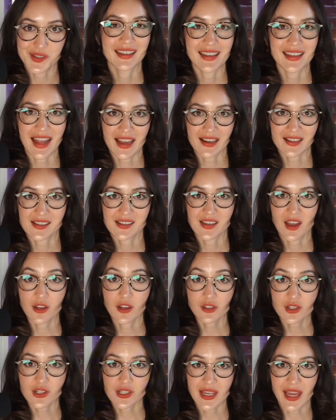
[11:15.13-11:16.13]
Next,
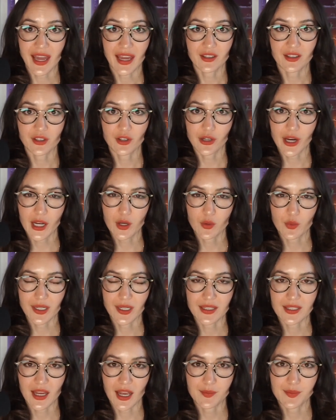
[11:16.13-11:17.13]
understand your equity
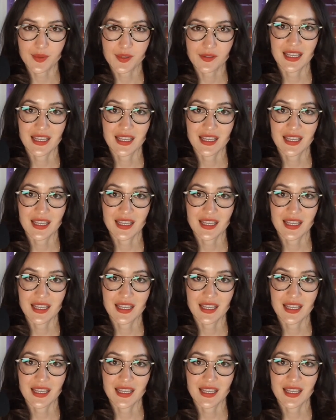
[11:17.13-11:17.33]
types.